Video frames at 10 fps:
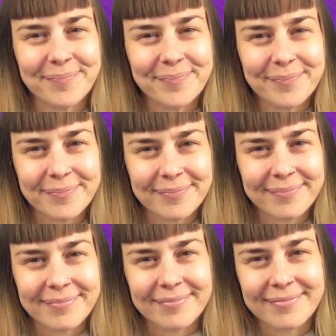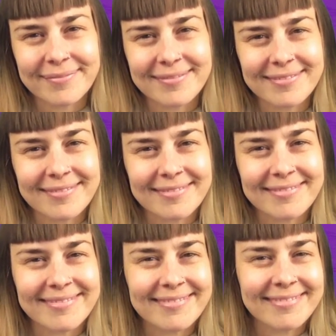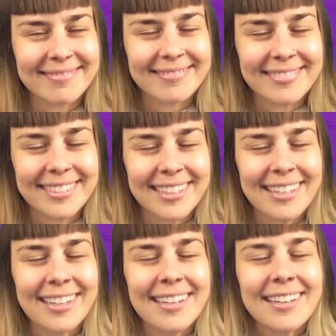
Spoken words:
No one is speaking in this clip.